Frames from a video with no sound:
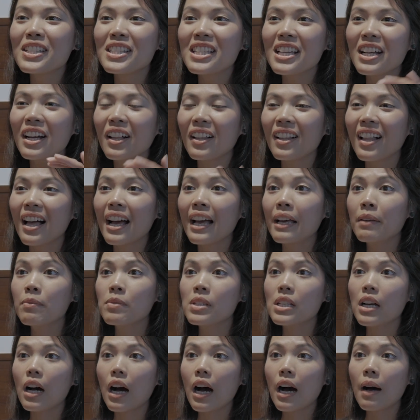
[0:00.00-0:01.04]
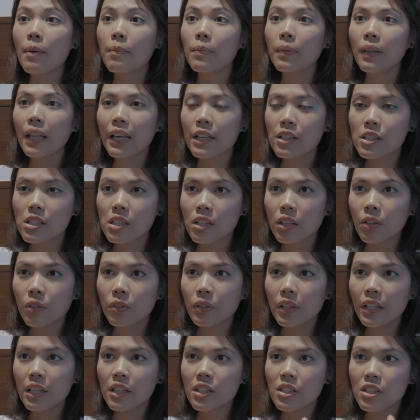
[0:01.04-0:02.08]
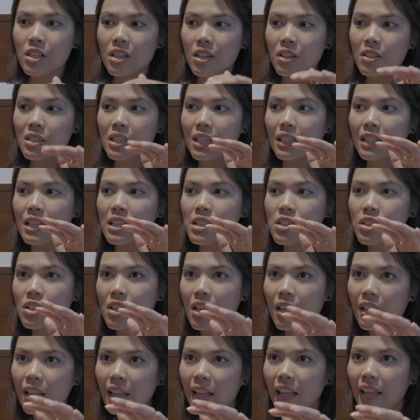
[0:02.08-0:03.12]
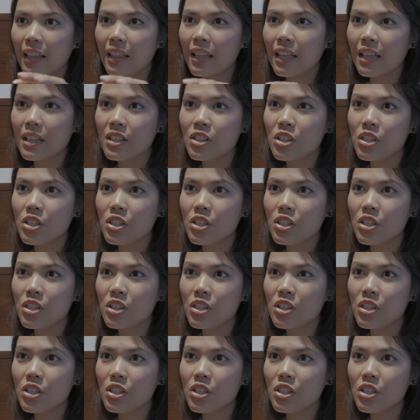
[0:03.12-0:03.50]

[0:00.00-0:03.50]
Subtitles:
she climbs up like slowly. She goes like this. And then